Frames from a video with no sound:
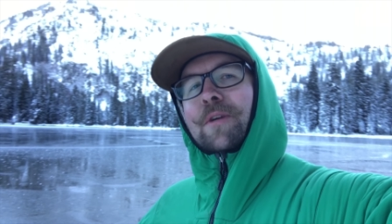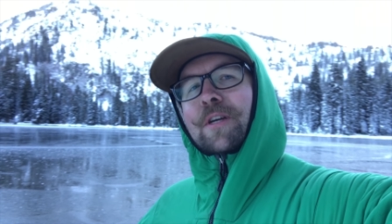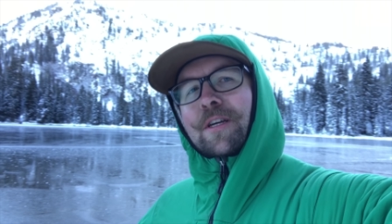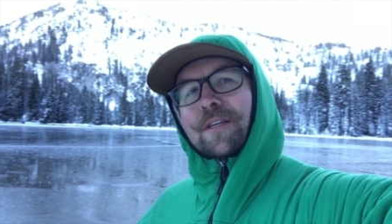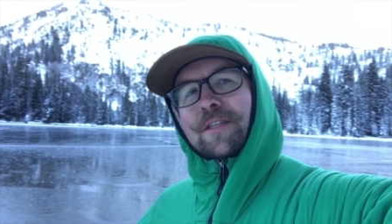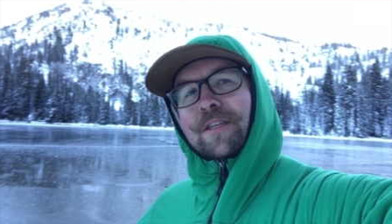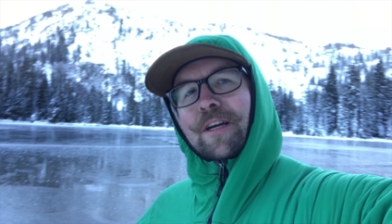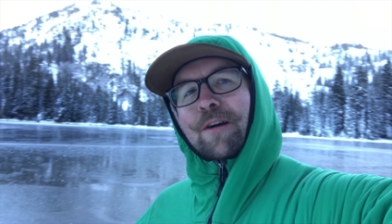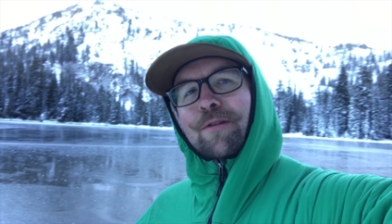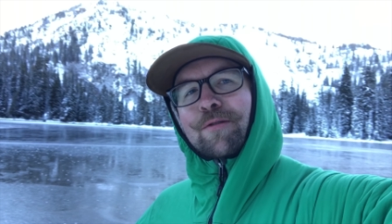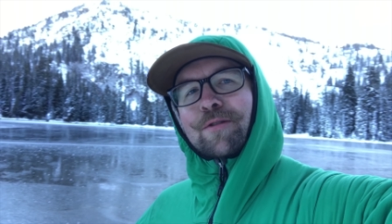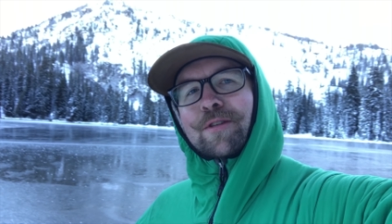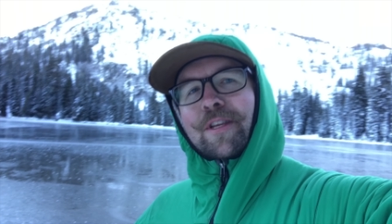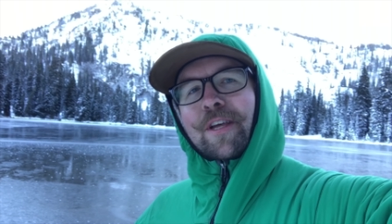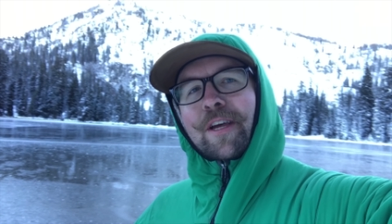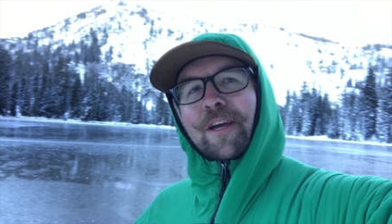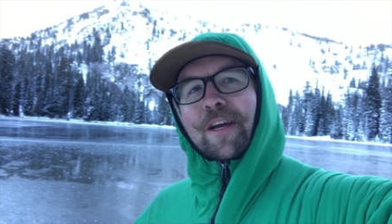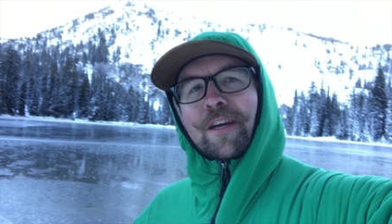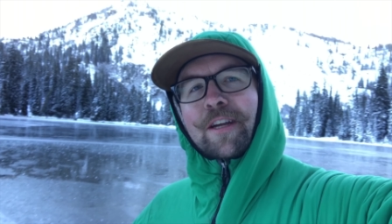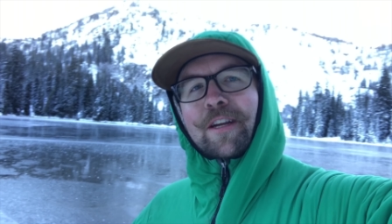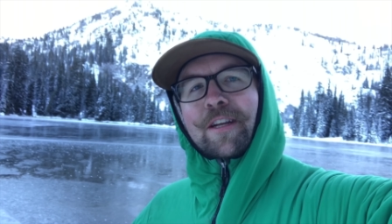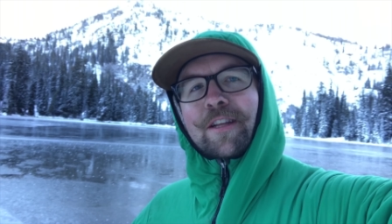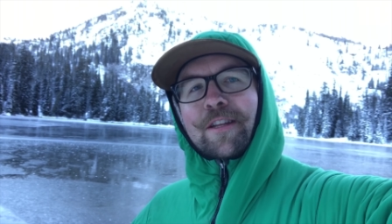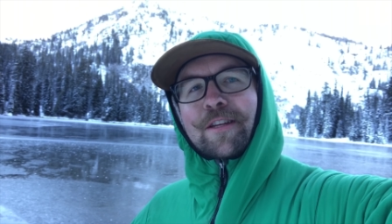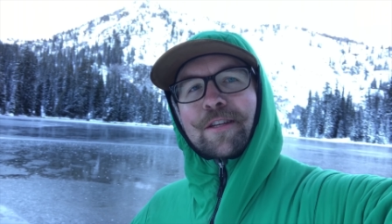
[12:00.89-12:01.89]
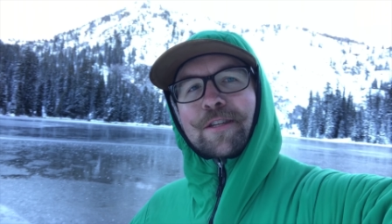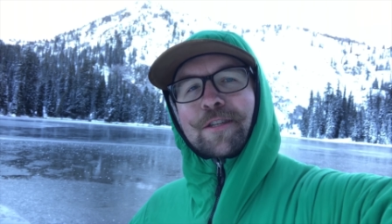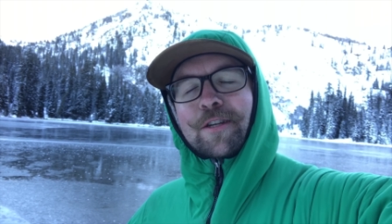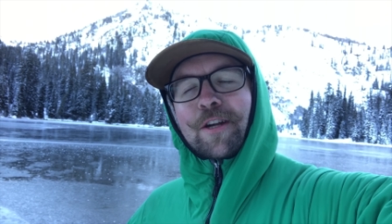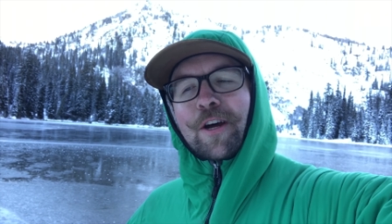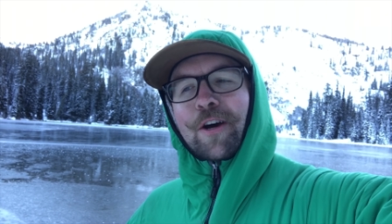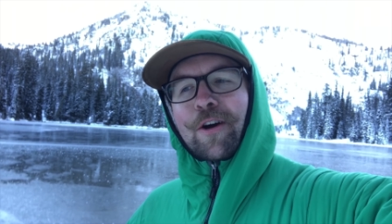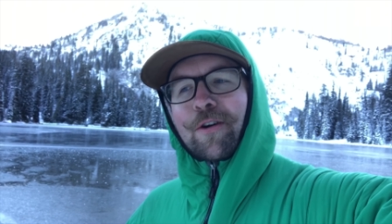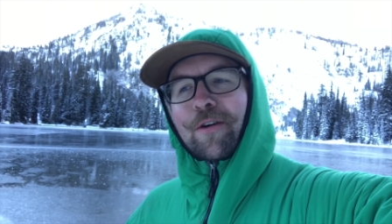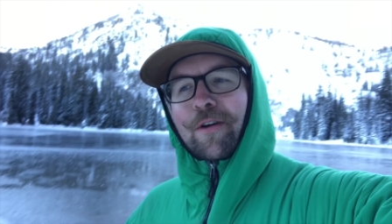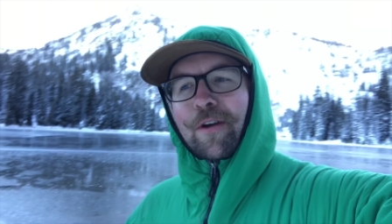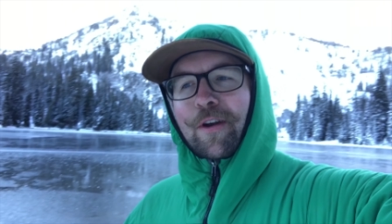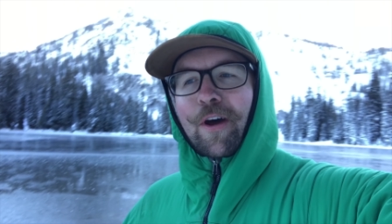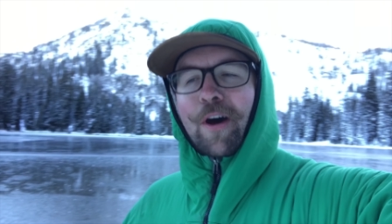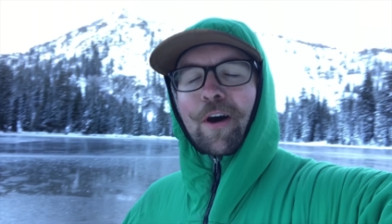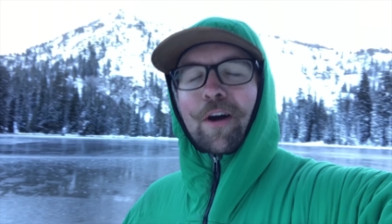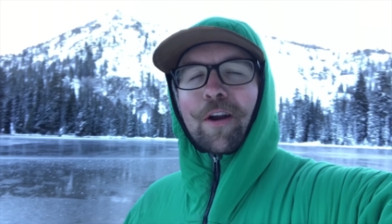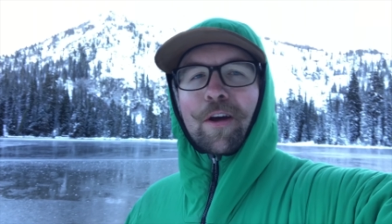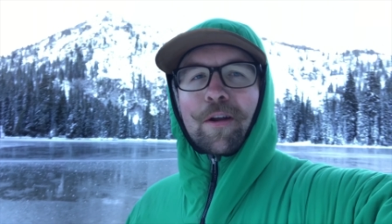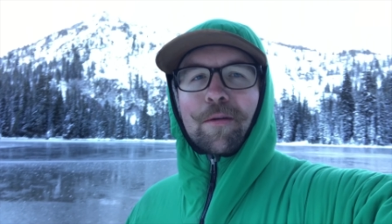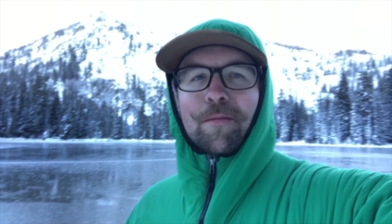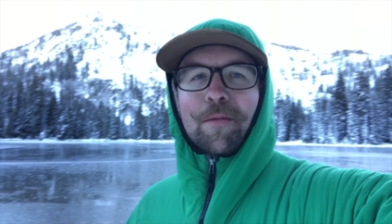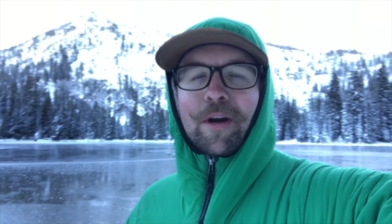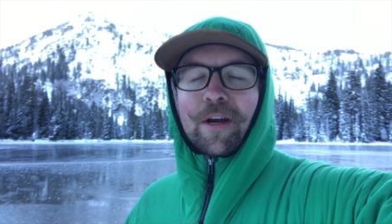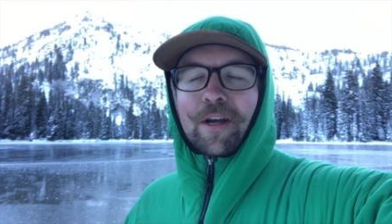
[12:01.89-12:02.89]
Because I was laying in the snow and not
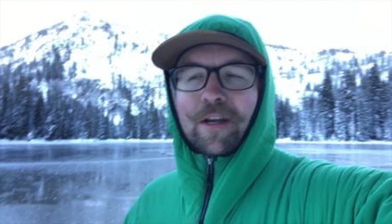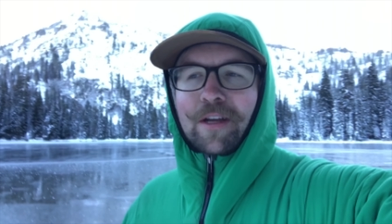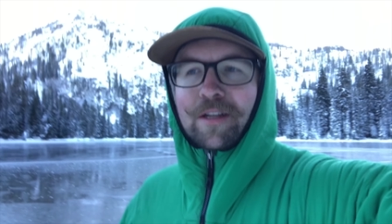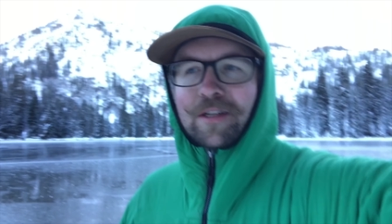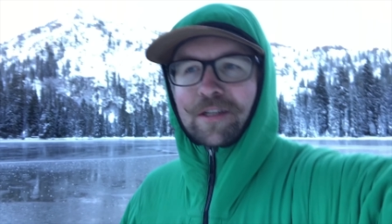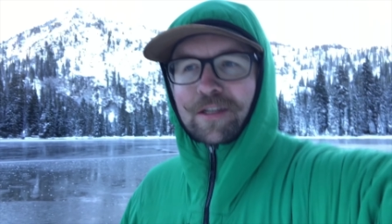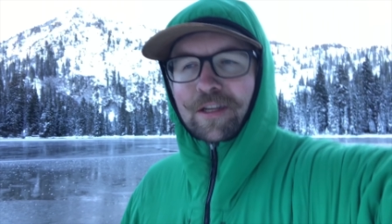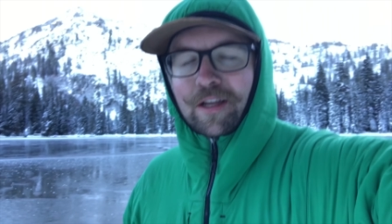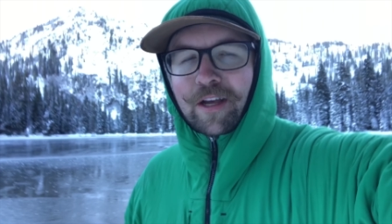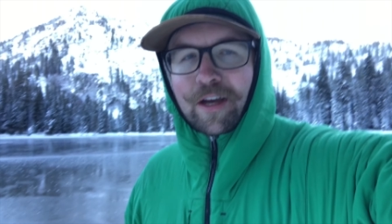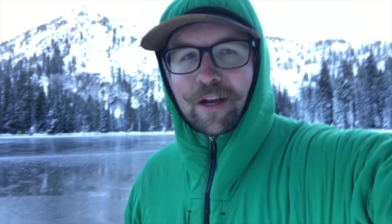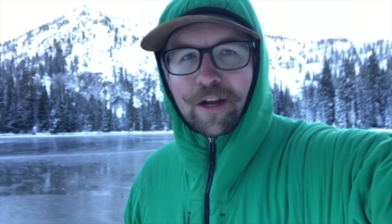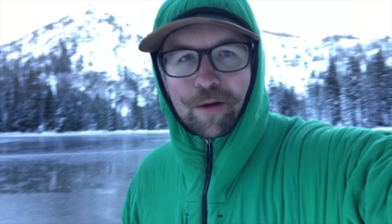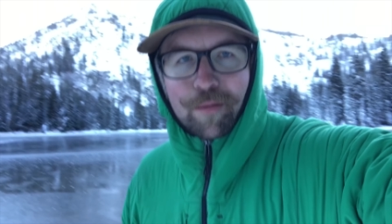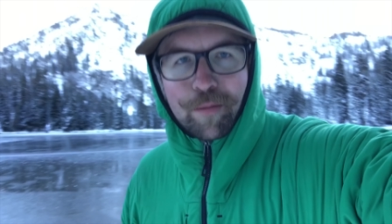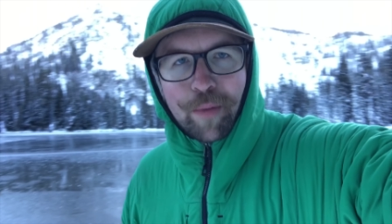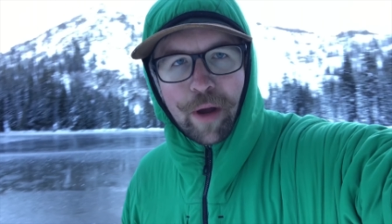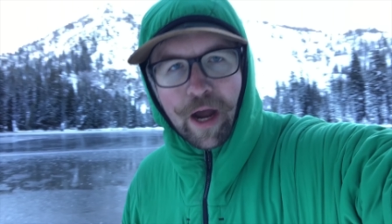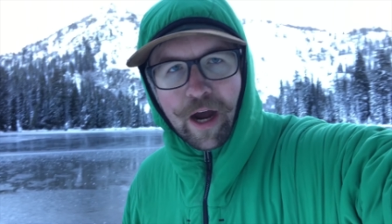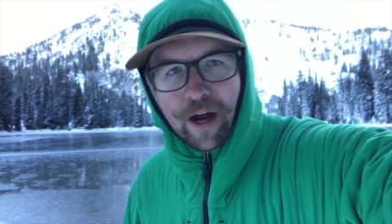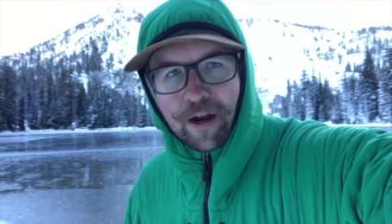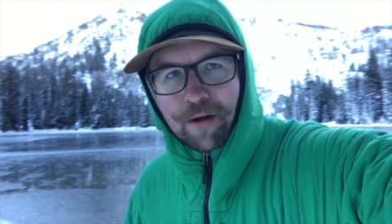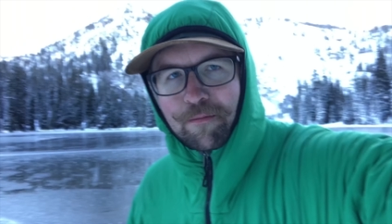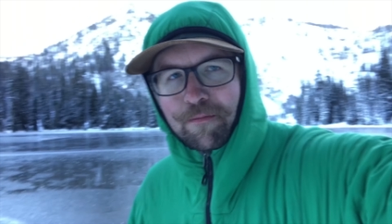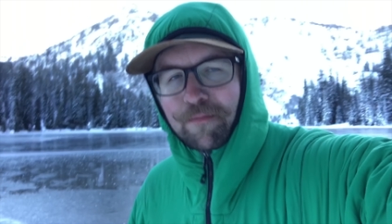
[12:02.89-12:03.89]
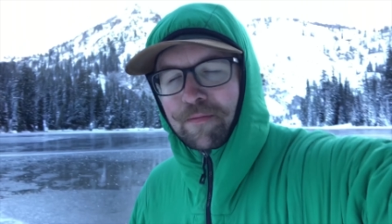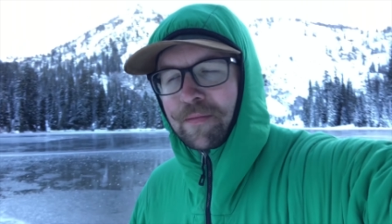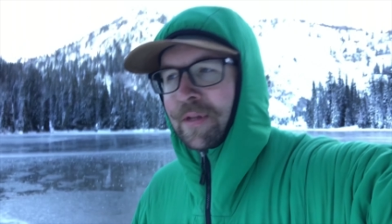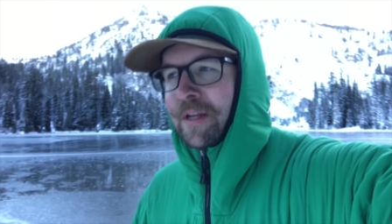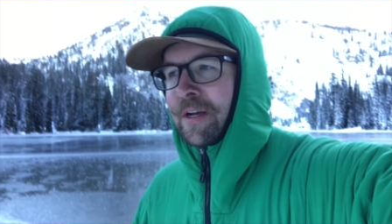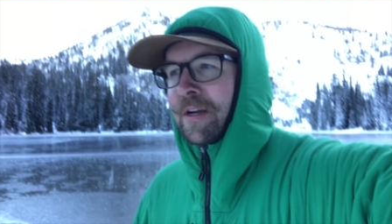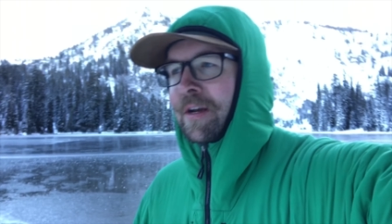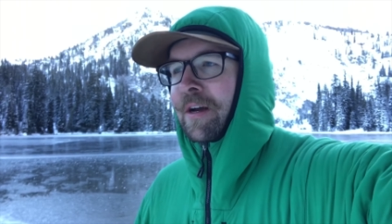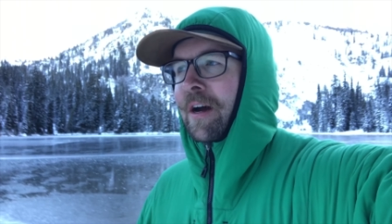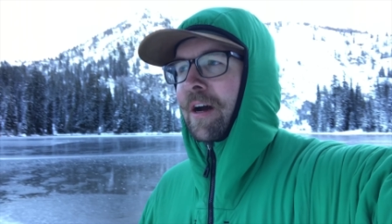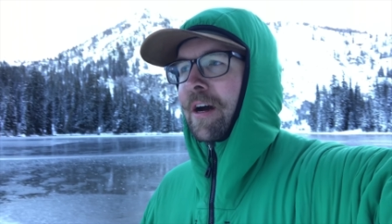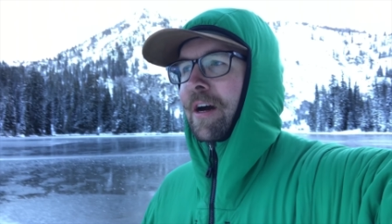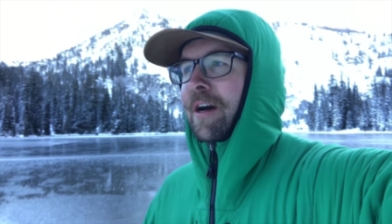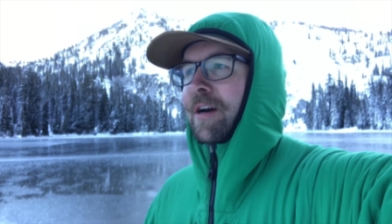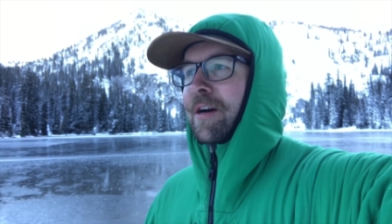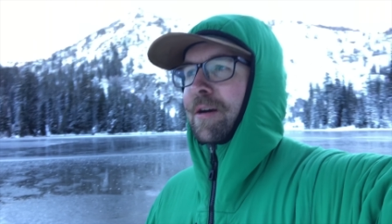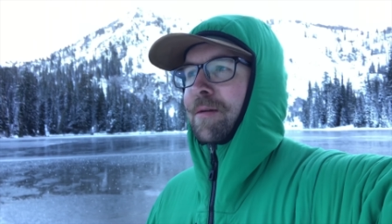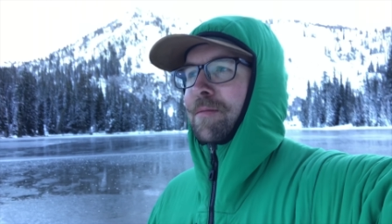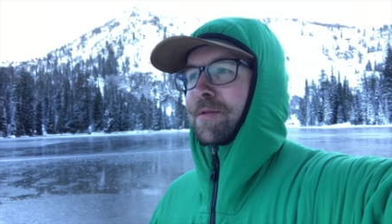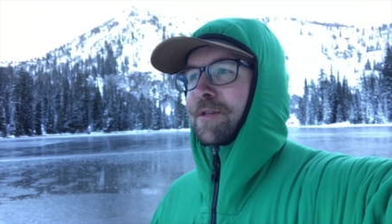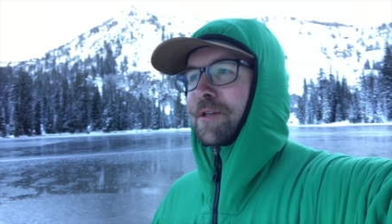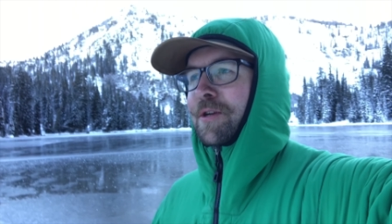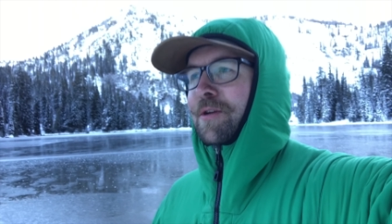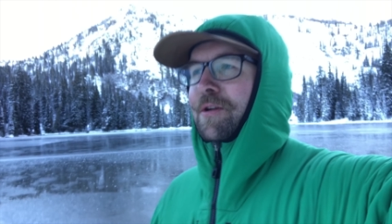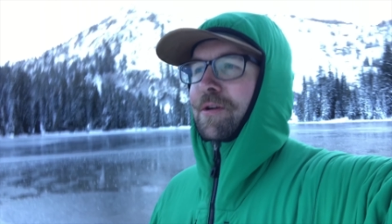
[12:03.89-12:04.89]
on my insulated pad. Um,
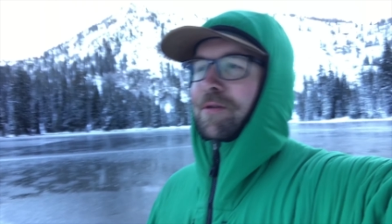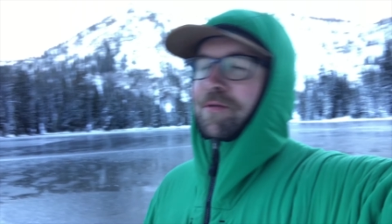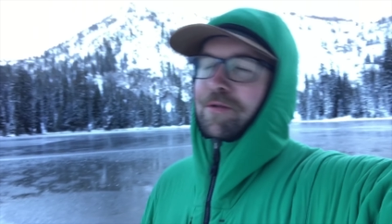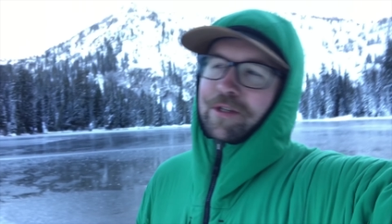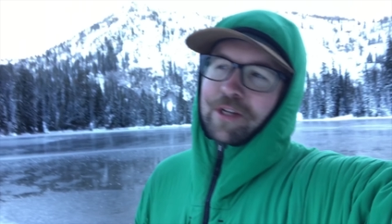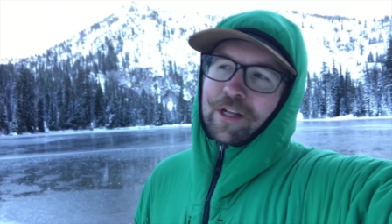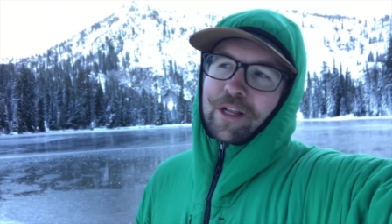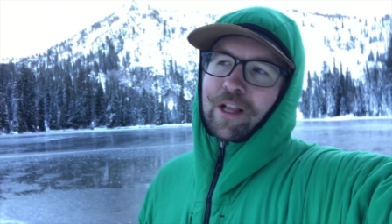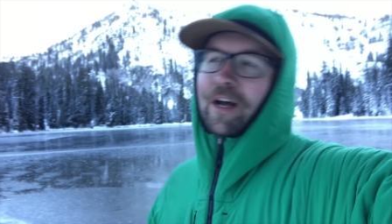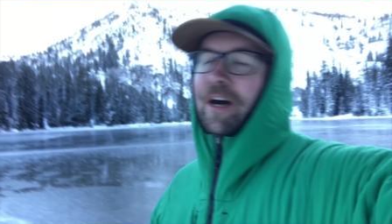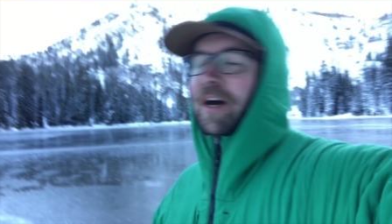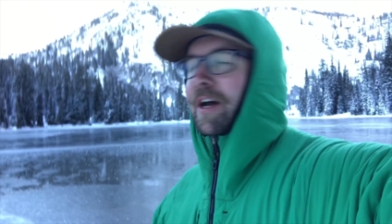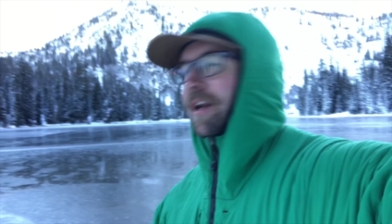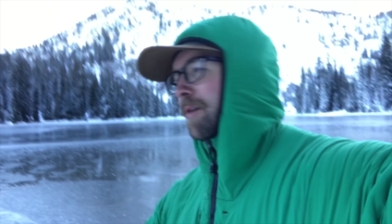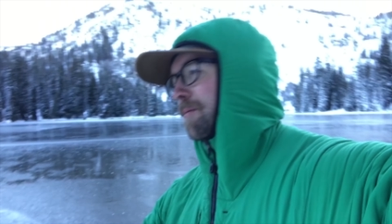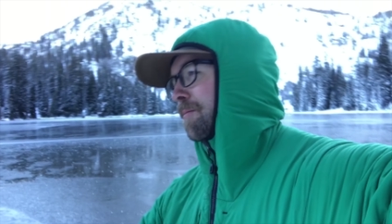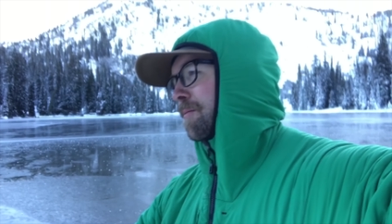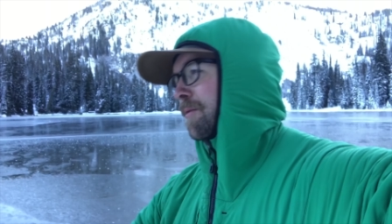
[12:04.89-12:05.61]
so there was a lot of